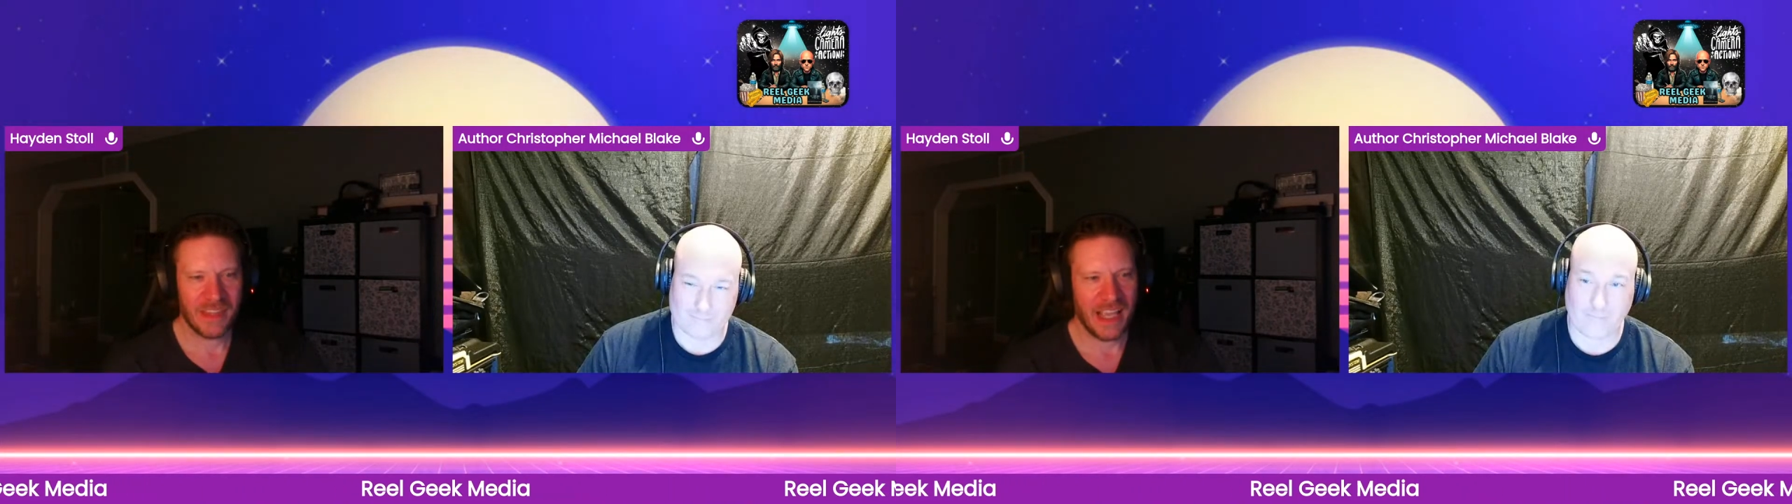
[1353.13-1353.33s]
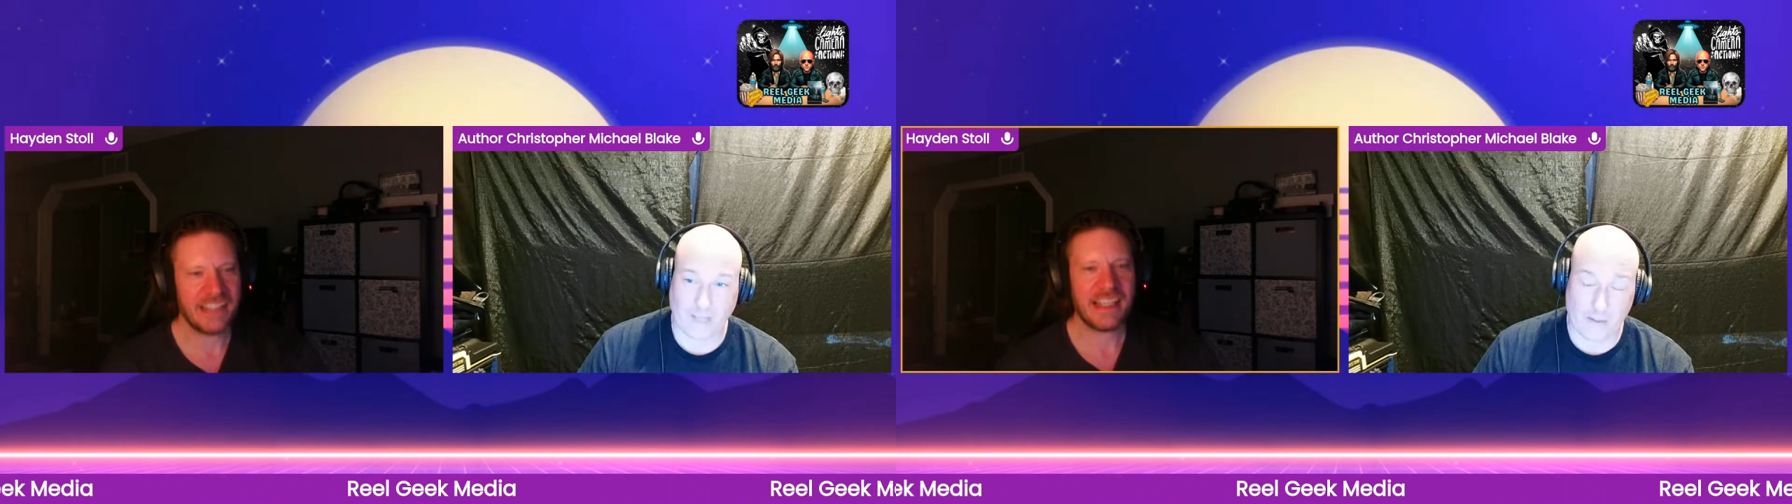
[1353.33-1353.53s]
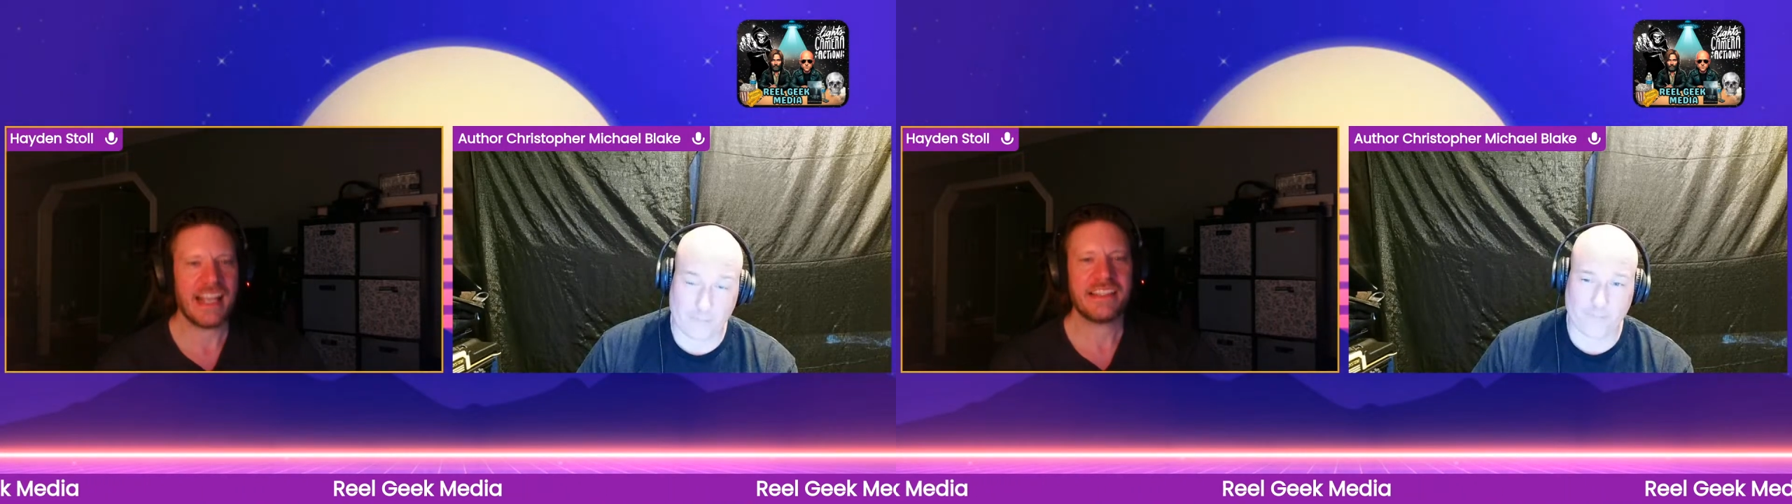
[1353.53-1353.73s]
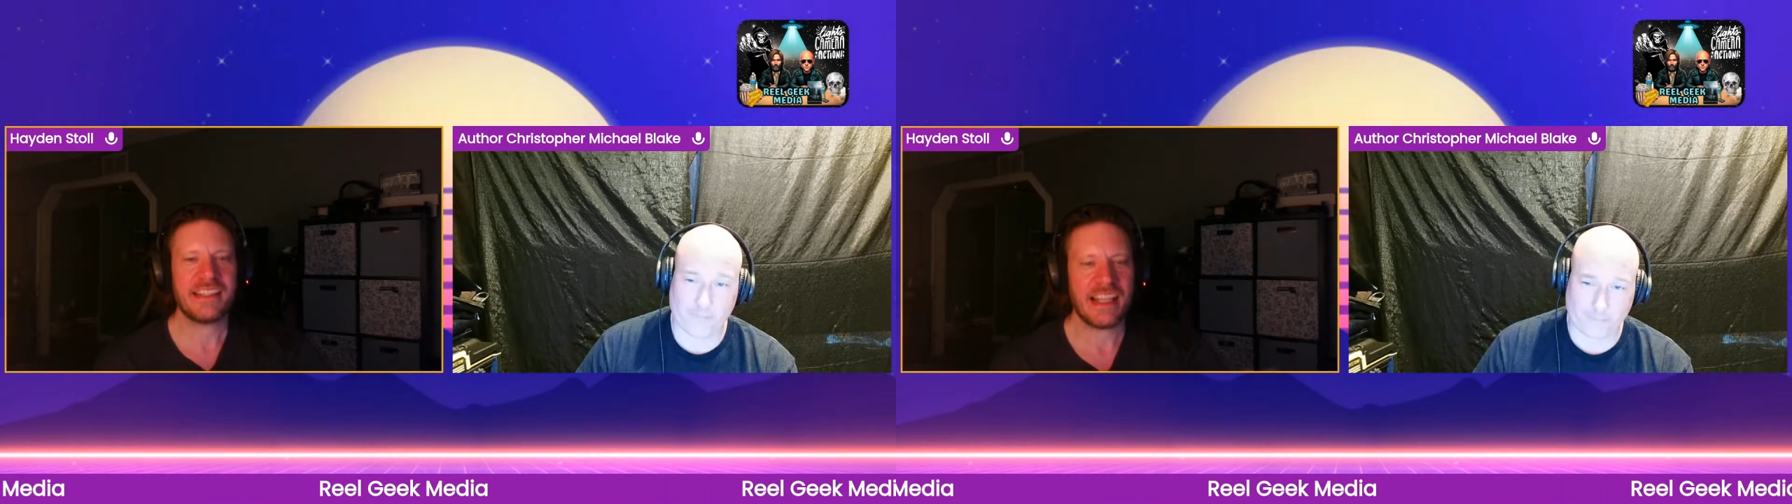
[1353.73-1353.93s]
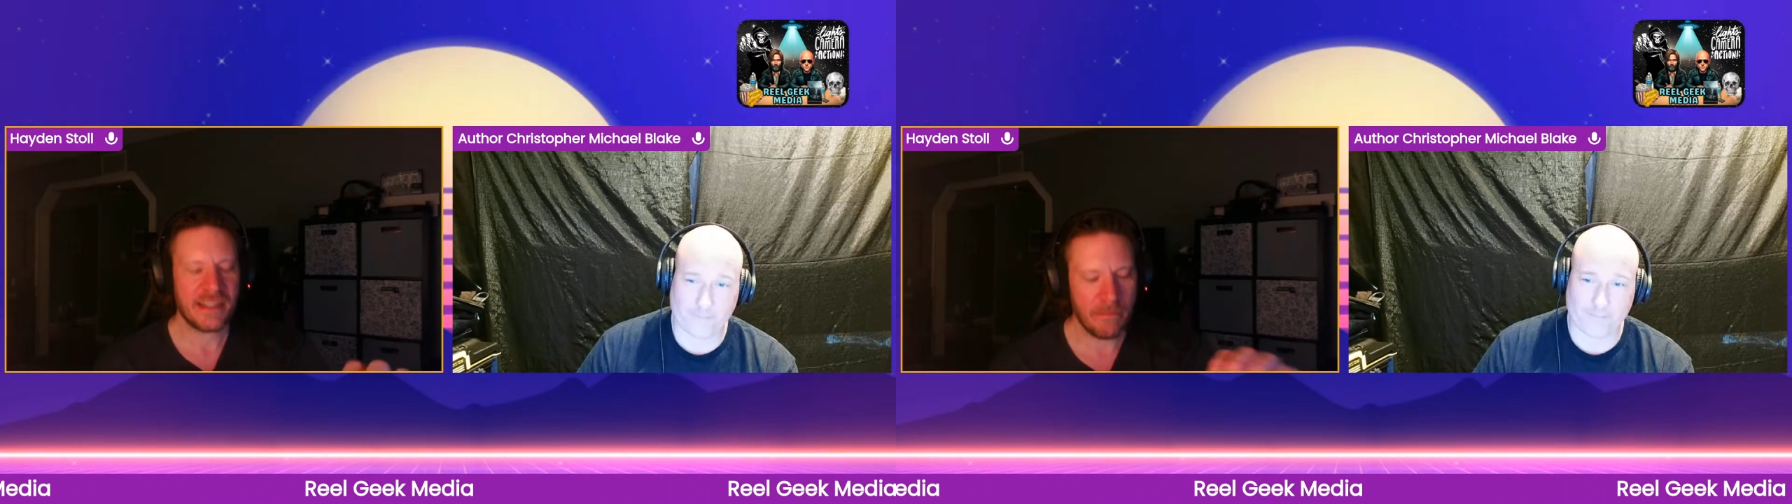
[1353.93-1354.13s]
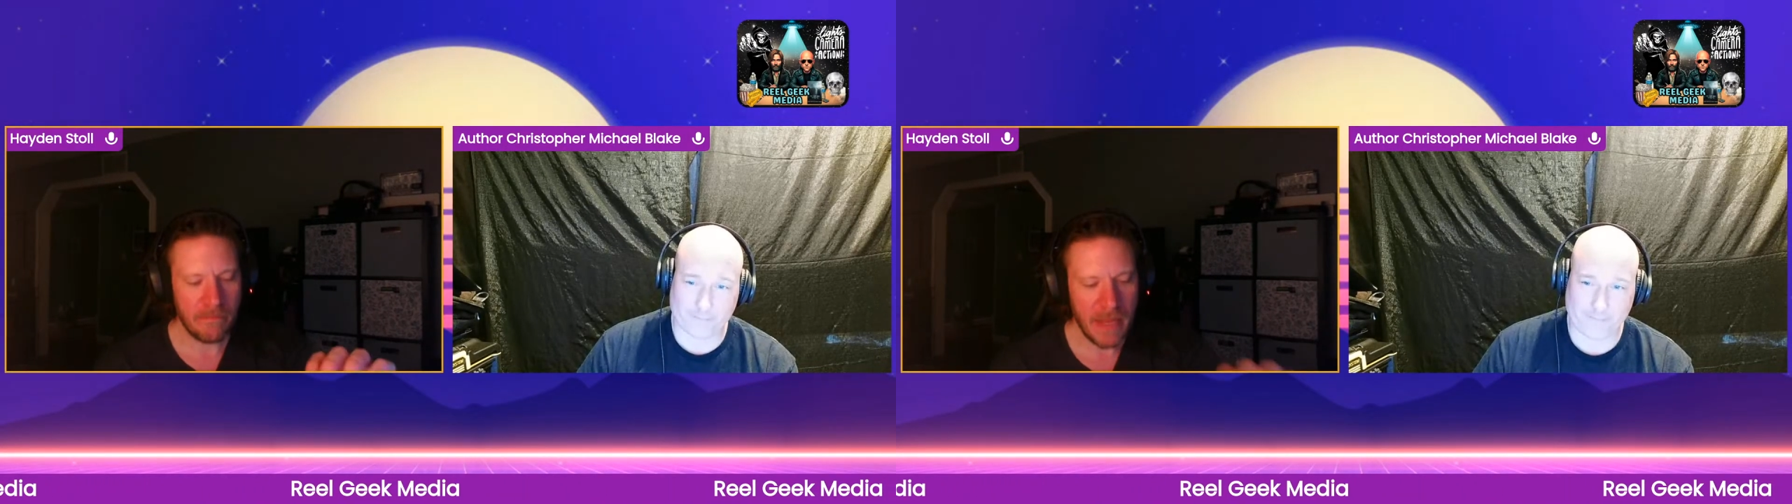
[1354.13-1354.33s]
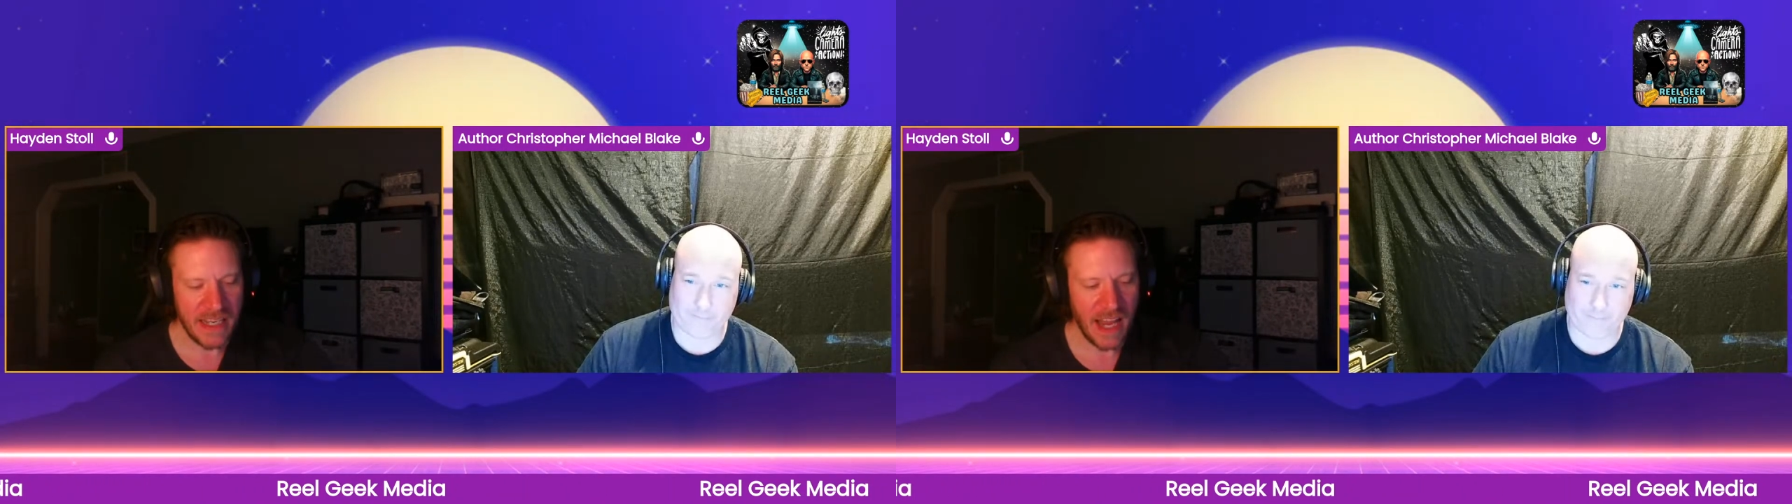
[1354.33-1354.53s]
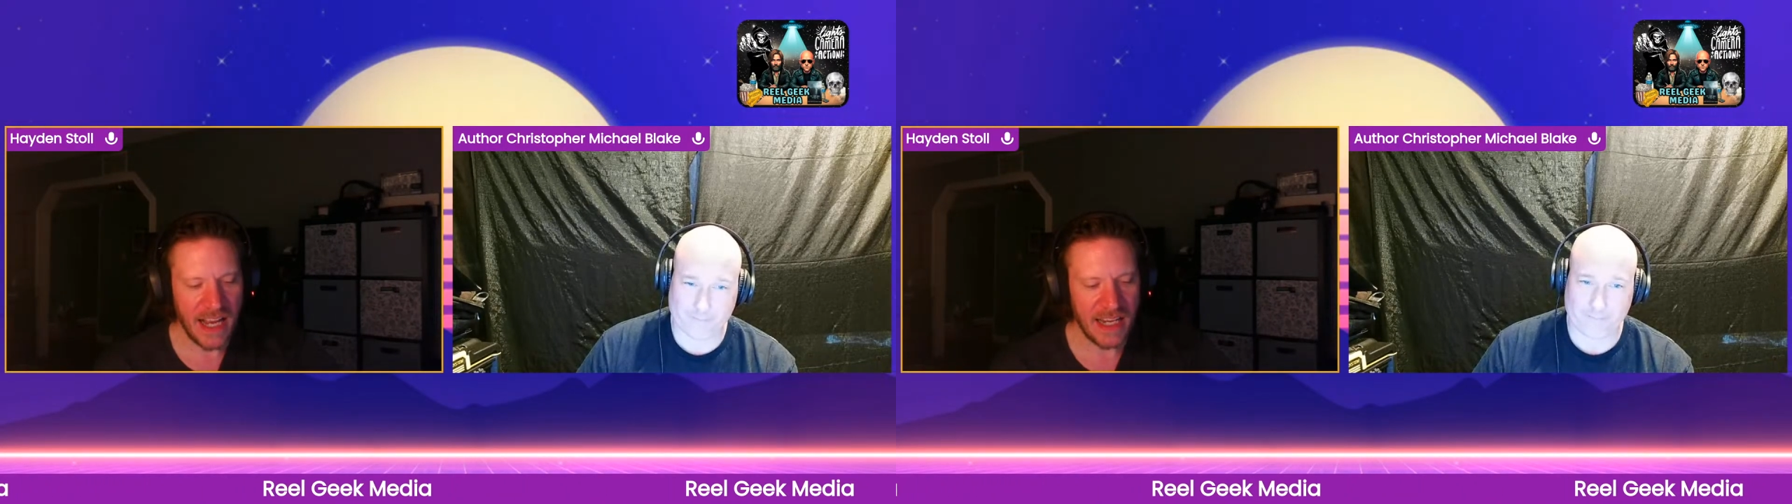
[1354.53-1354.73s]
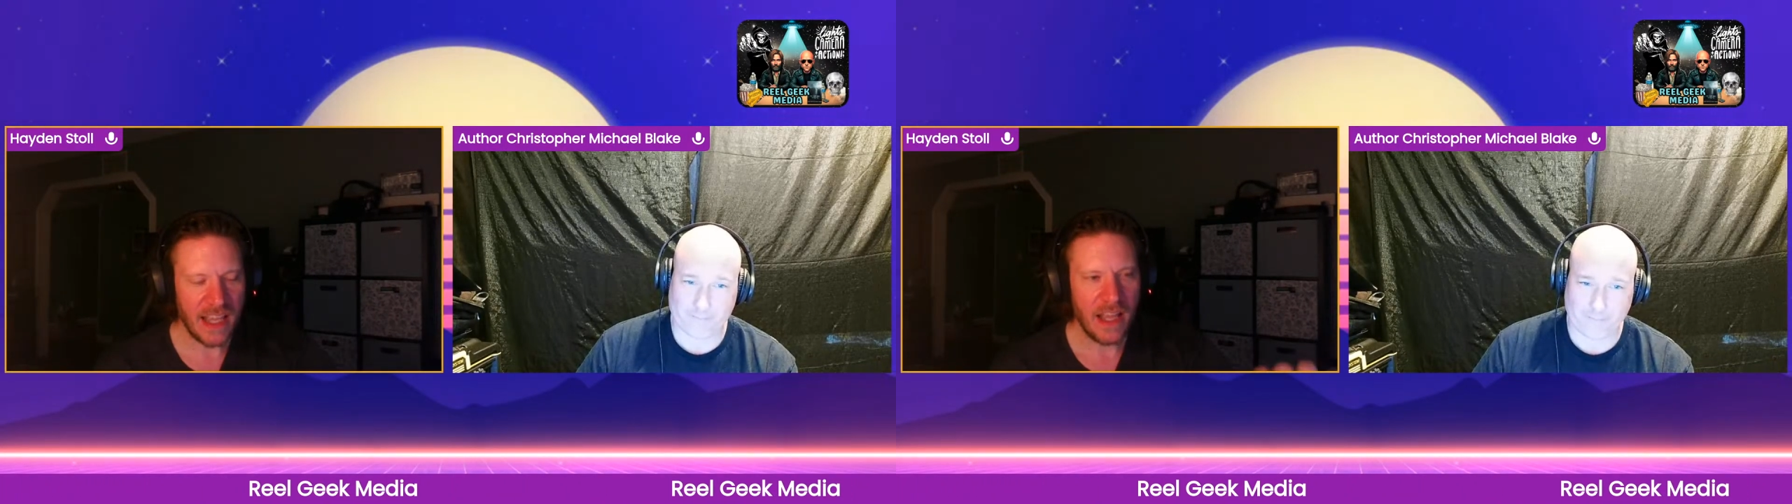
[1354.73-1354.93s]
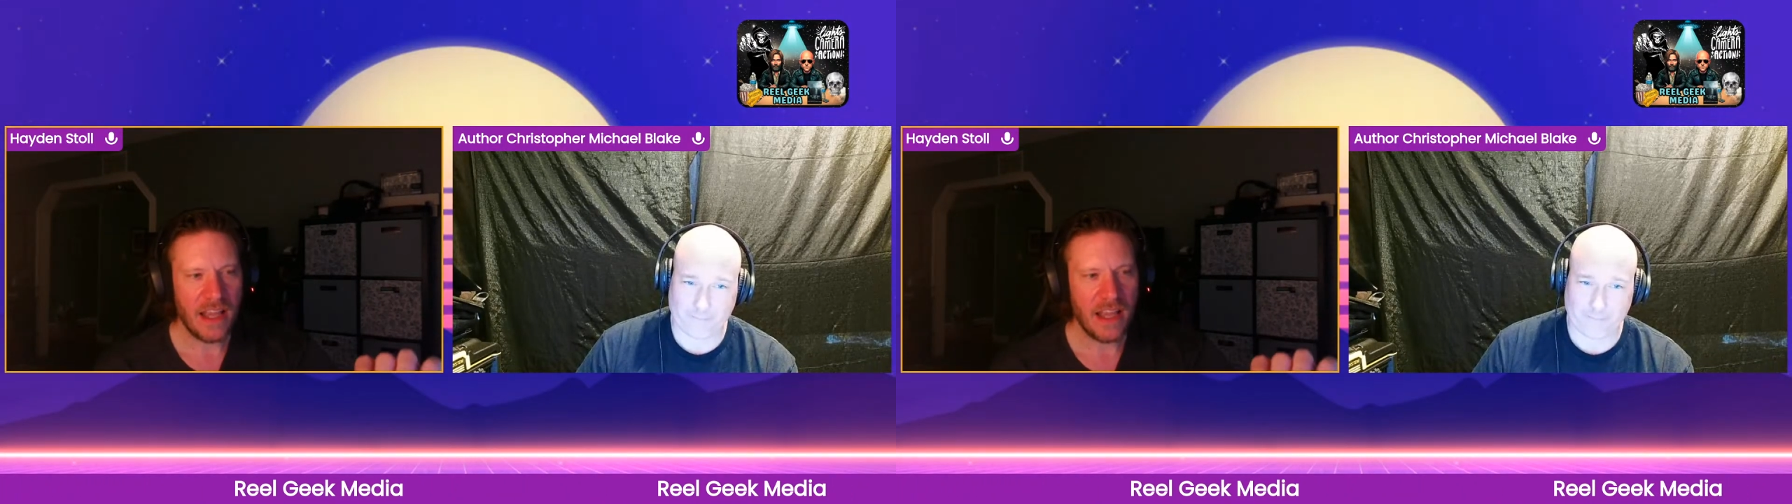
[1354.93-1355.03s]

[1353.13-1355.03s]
It's midnight,